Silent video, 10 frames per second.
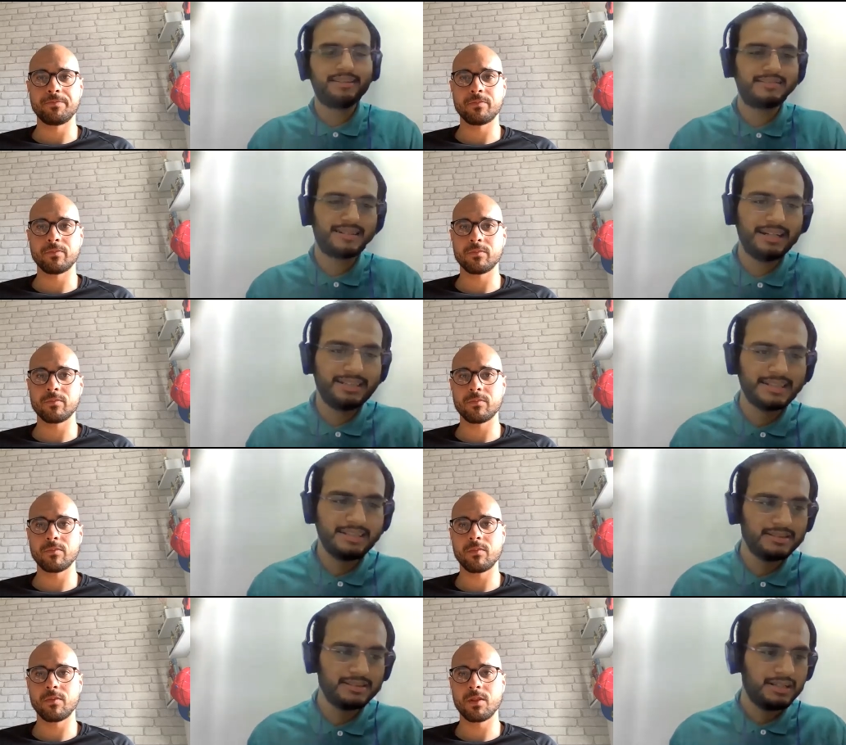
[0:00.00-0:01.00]

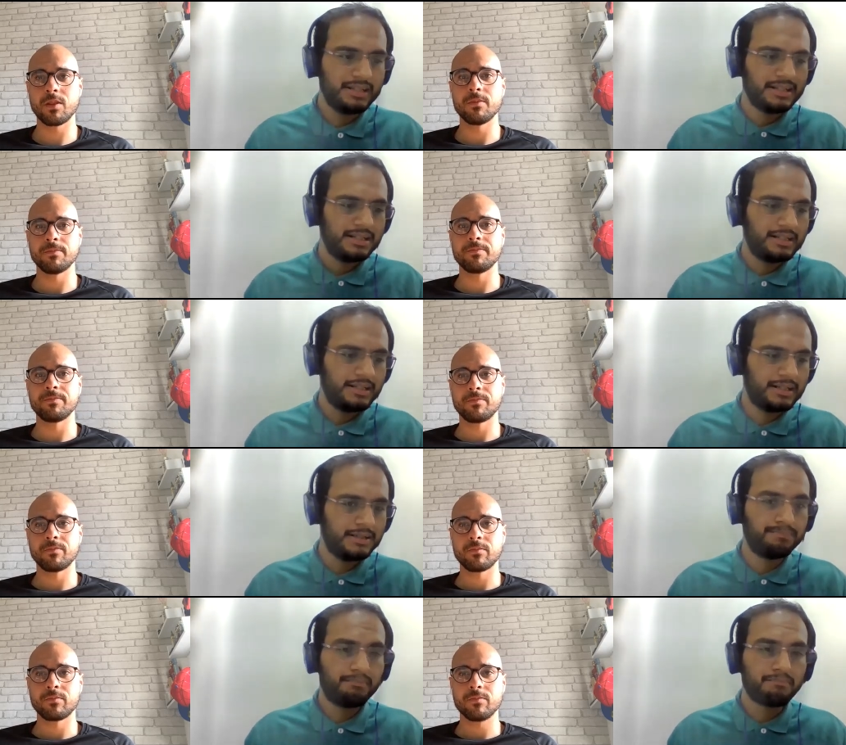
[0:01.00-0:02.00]
Speaker 1: exciting
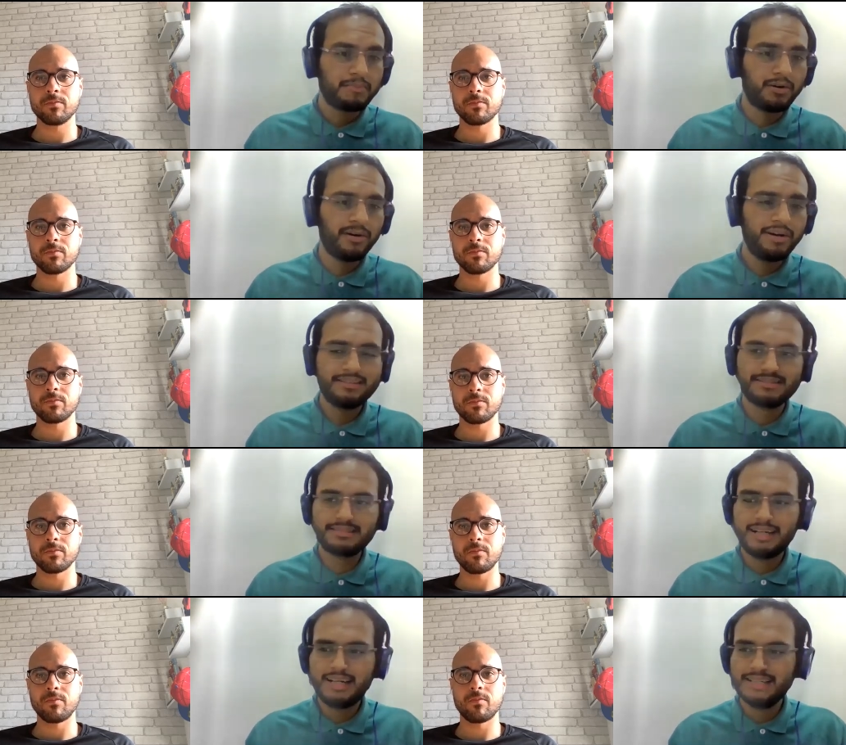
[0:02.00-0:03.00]
uh,
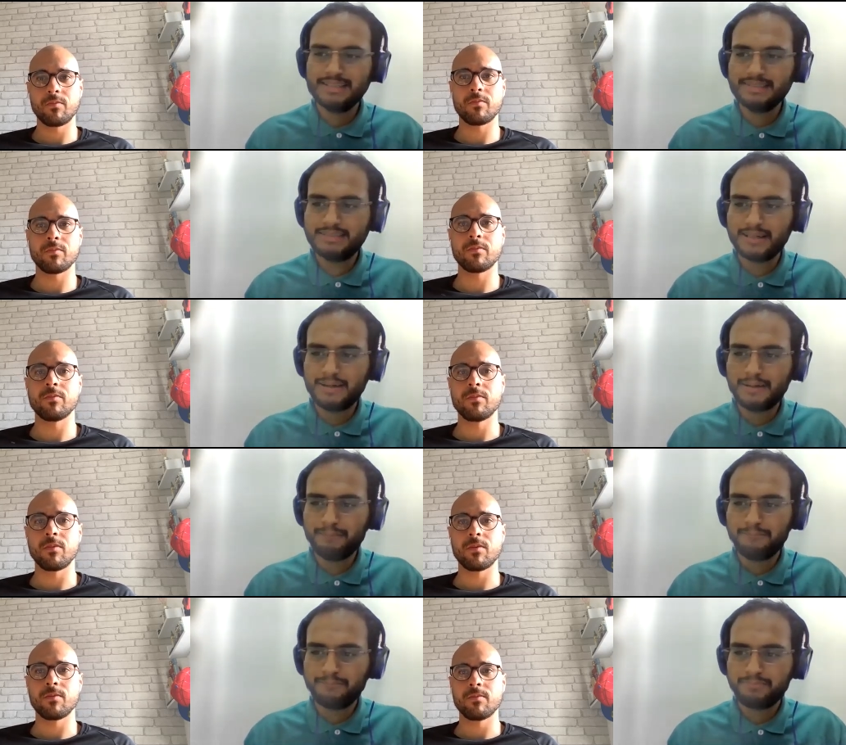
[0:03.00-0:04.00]
points. And
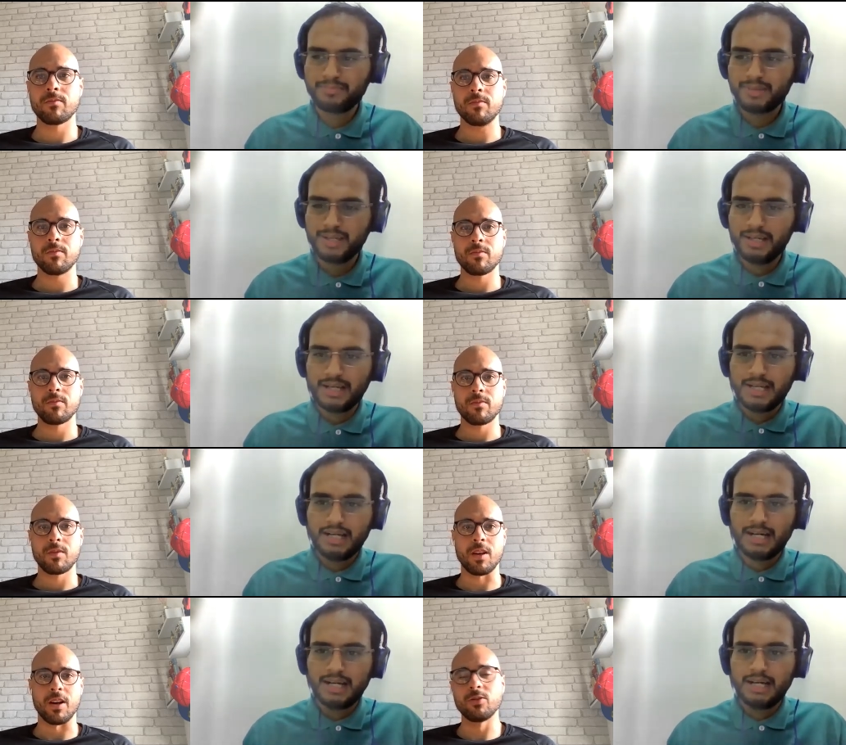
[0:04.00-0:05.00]
um,
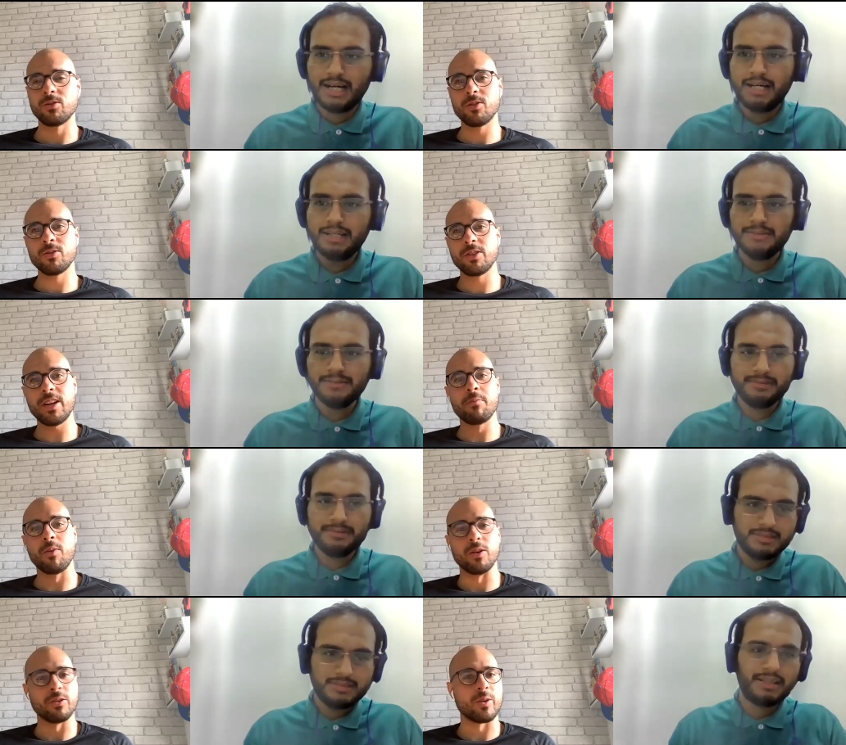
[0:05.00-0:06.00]
yeah, on, uh, on, that
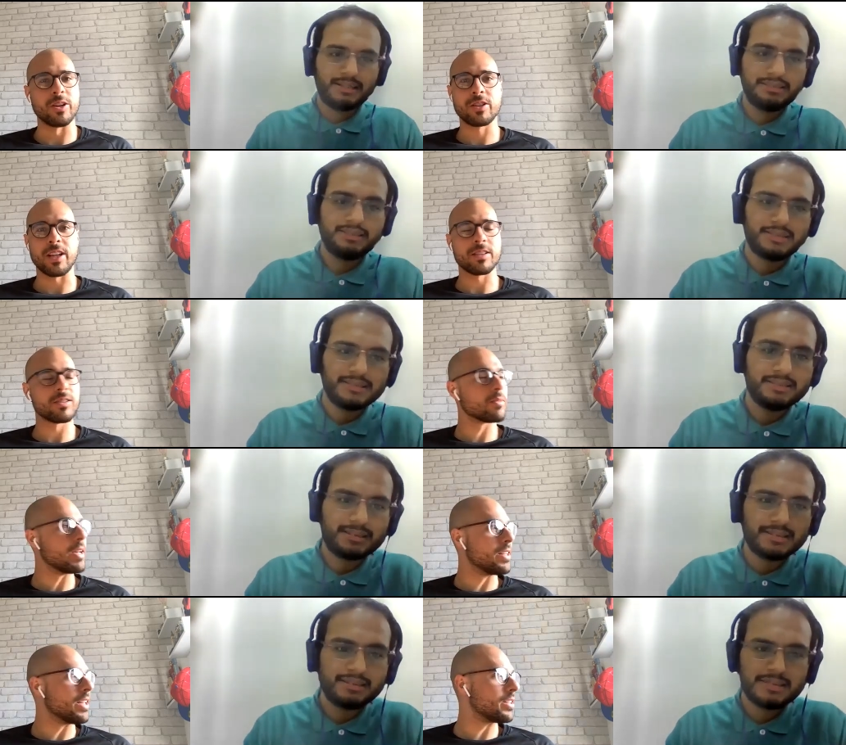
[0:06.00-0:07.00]
Speaker 2: point, Krish, that's
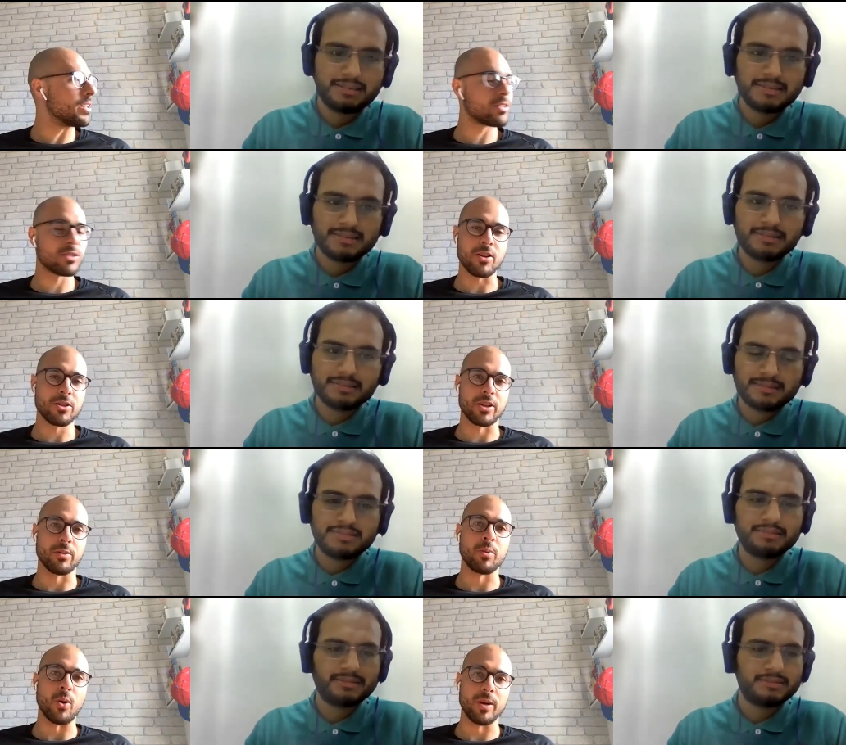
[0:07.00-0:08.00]
that's such a
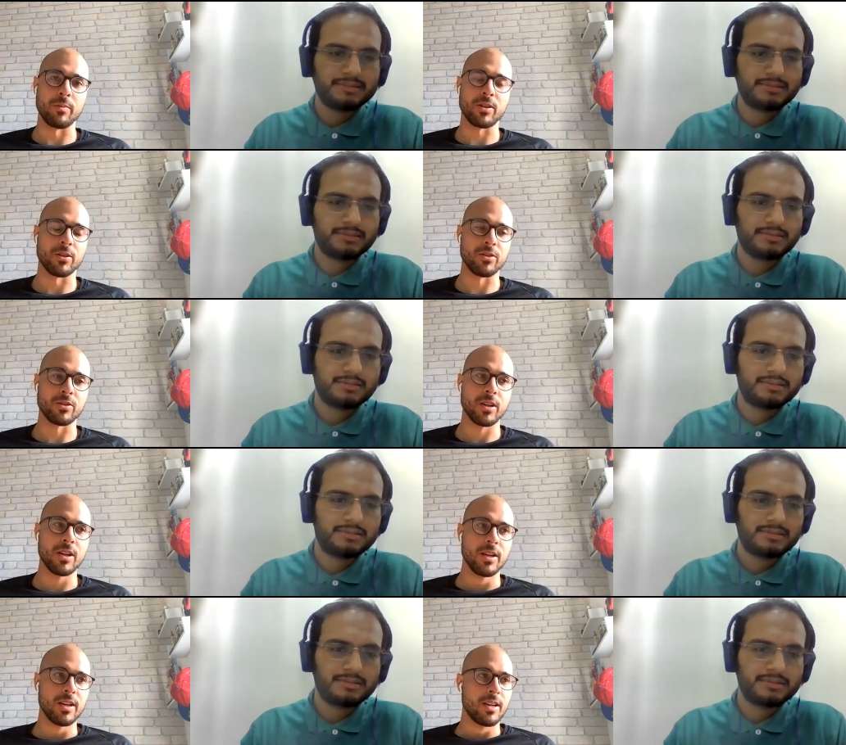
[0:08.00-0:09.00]
good point because
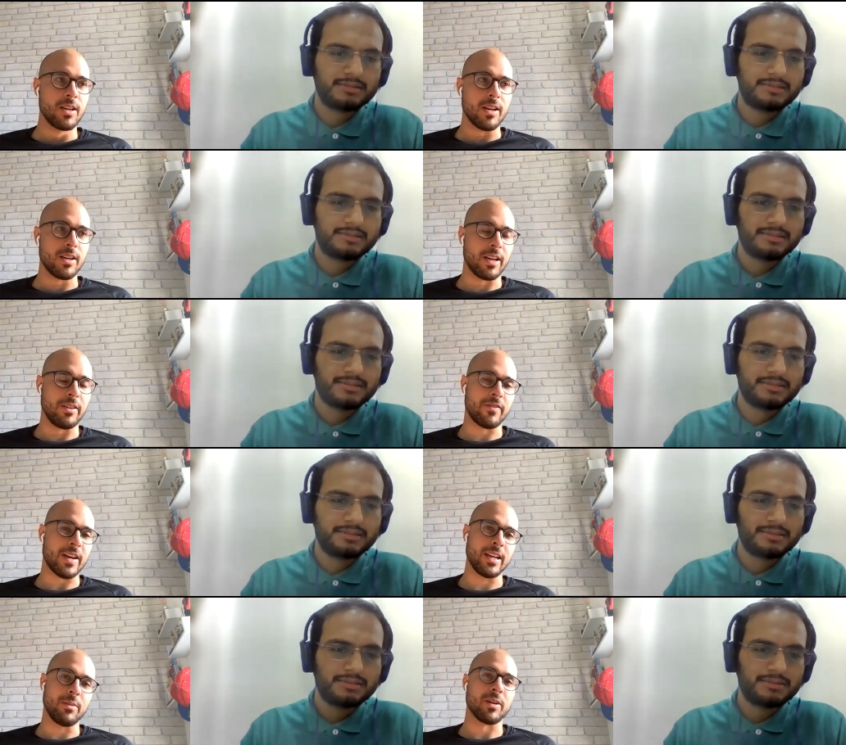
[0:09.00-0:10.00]
if
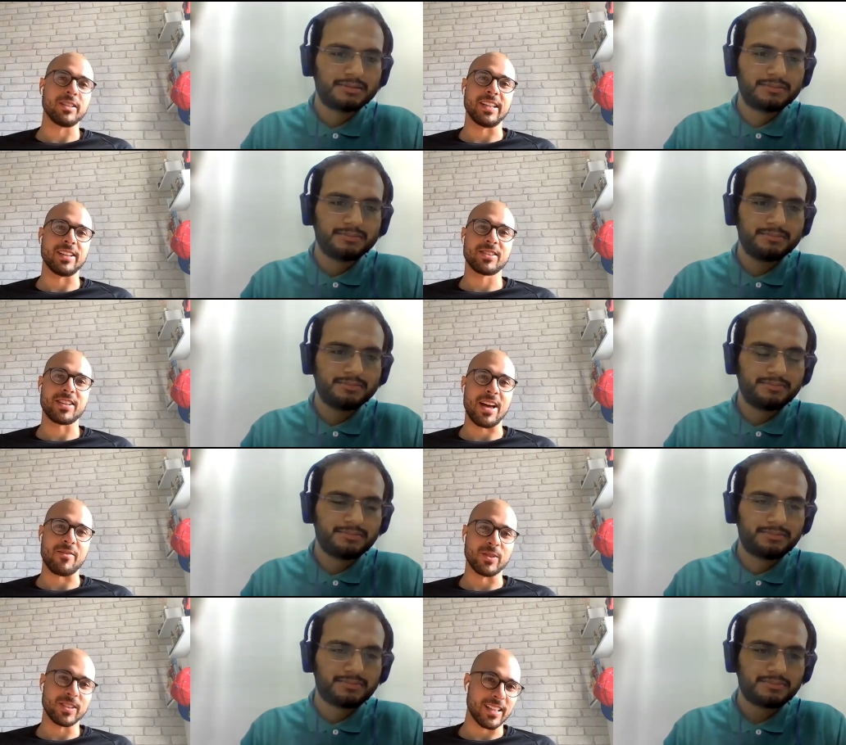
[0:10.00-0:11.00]
anybody has
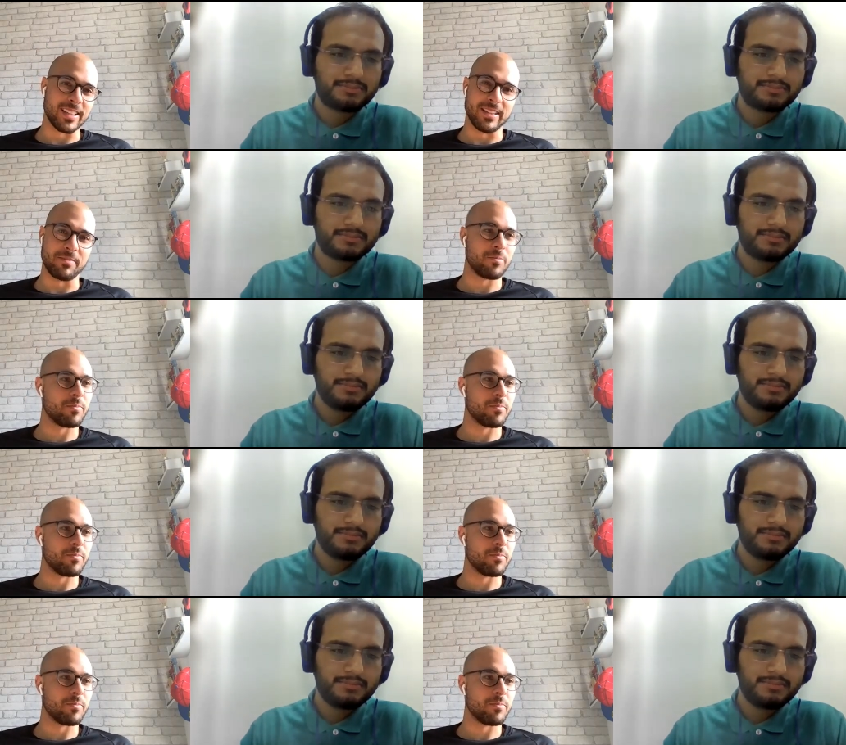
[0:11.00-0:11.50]
ever studied